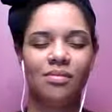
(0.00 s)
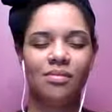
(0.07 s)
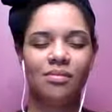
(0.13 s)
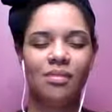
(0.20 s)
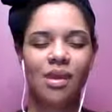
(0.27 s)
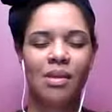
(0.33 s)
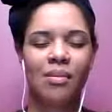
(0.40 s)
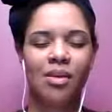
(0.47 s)

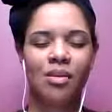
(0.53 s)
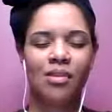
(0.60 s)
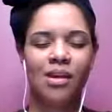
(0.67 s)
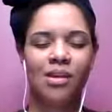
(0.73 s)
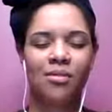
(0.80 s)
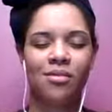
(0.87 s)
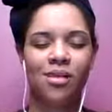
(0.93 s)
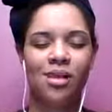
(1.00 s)
Maybe you
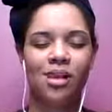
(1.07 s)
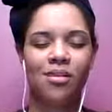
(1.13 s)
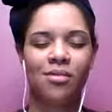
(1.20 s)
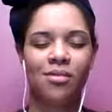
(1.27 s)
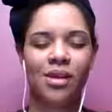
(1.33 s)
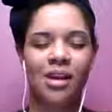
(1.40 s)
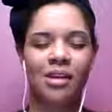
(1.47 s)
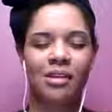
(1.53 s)
had a really
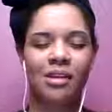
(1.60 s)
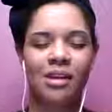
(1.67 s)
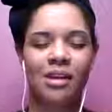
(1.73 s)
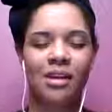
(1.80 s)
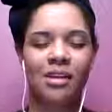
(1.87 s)
great day.